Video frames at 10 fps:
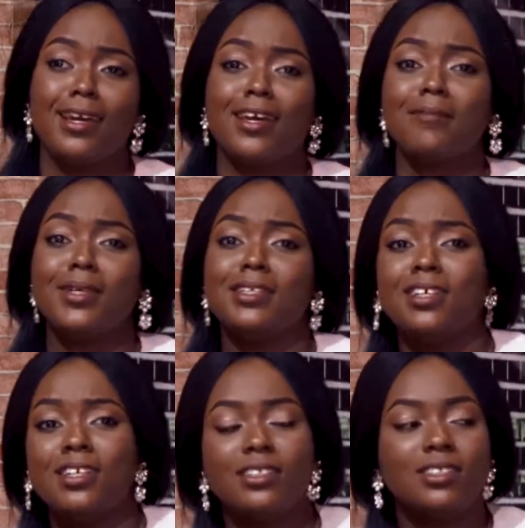he gave me
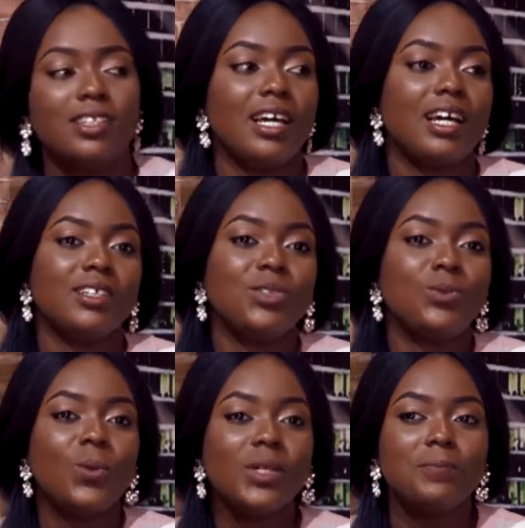this. And then she
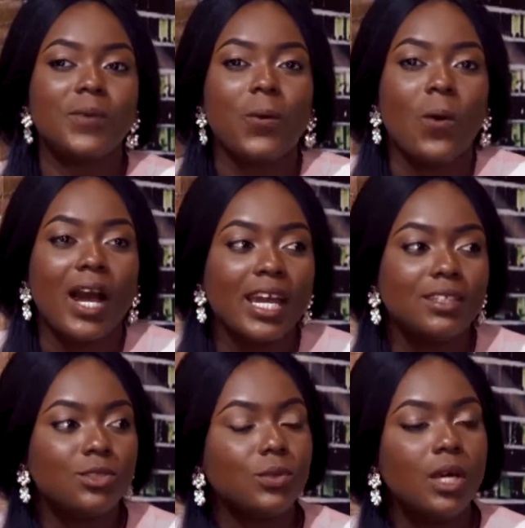would always be quiet.
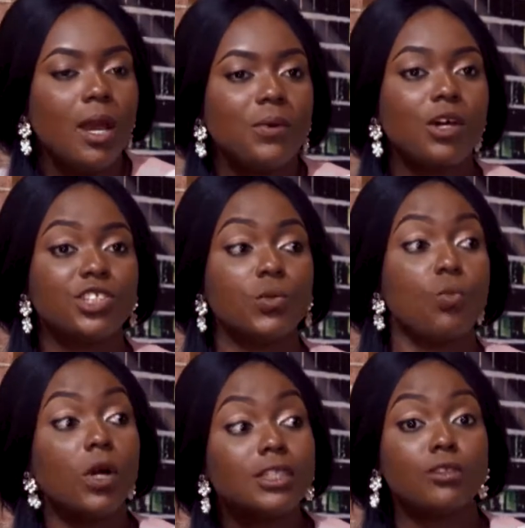So because she
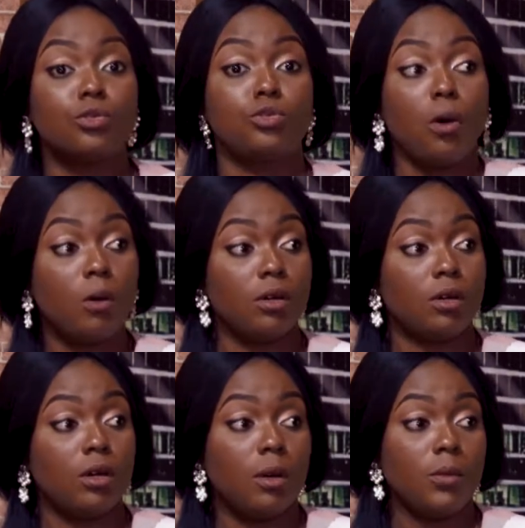wanted to talk,
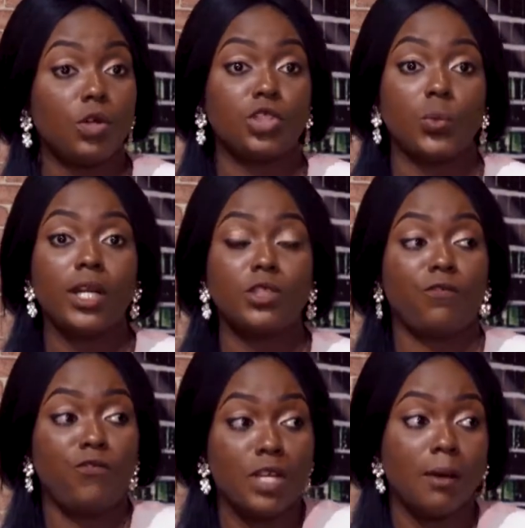because she wanted to
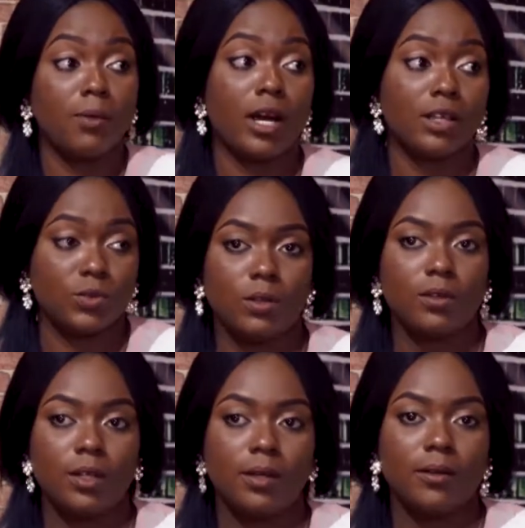feel among as well,
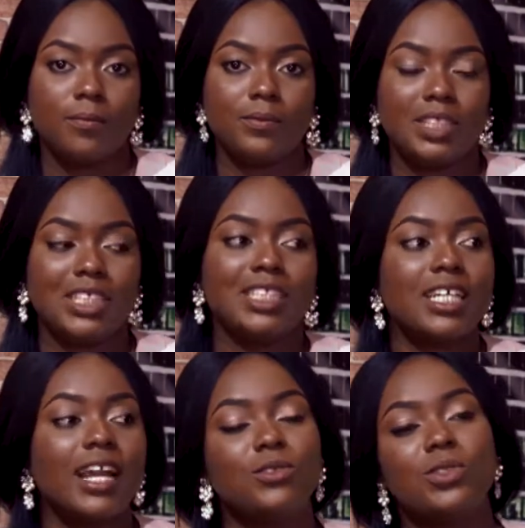she
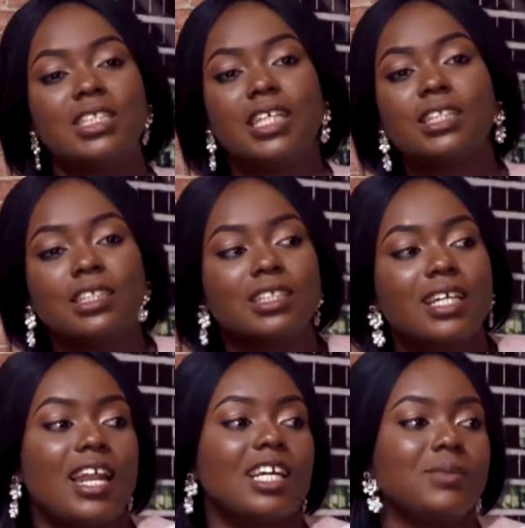decided to date this
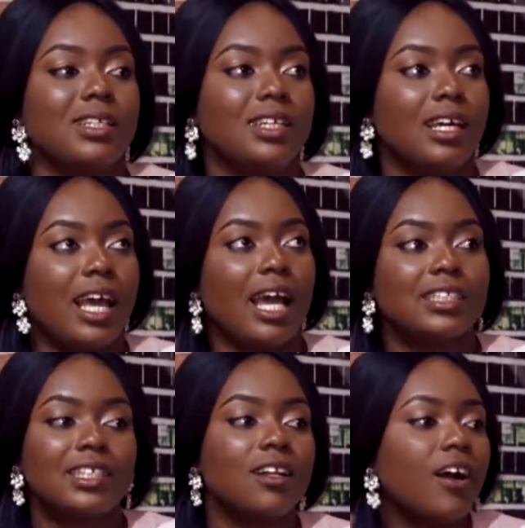guy that's been
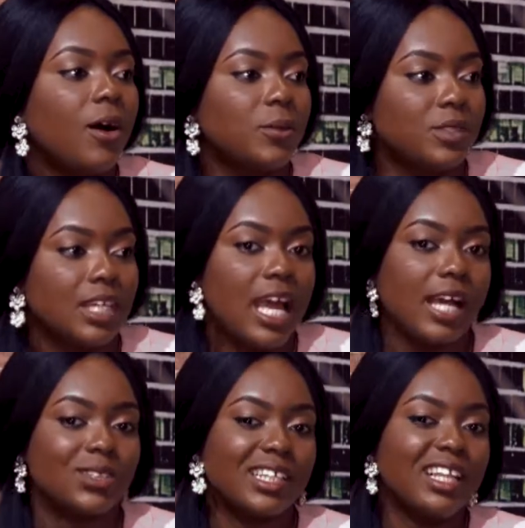asking her out.
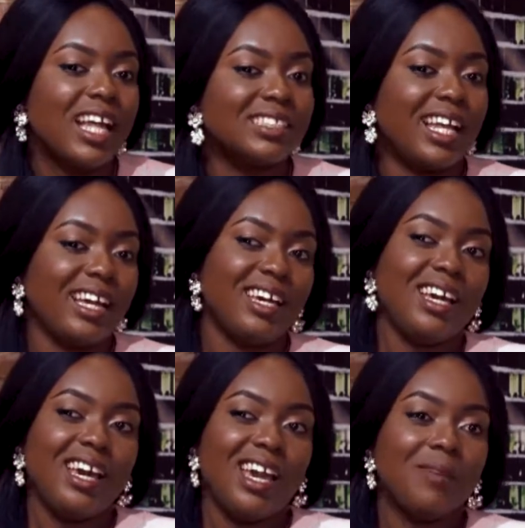And so I think that's like
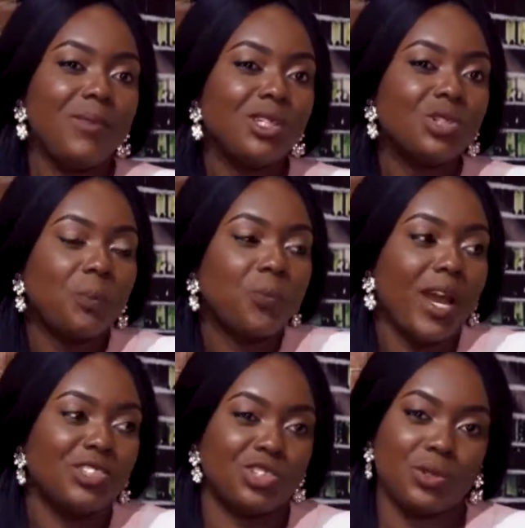a major
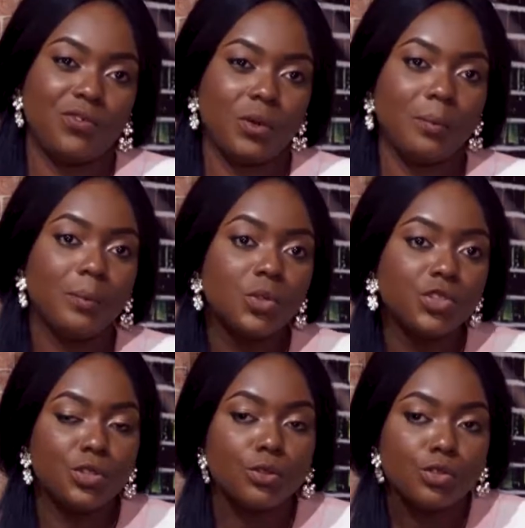pressure
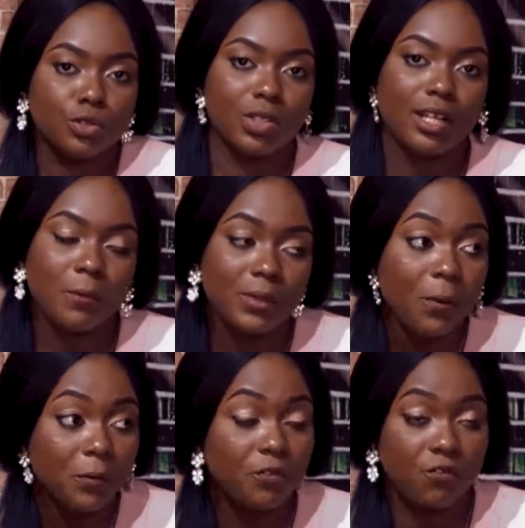most youths today, that
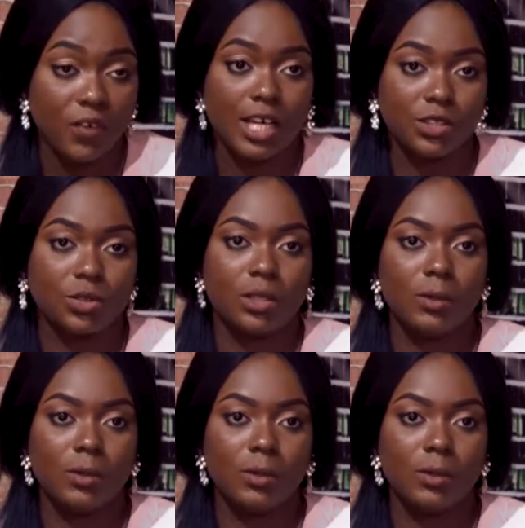what we face actually,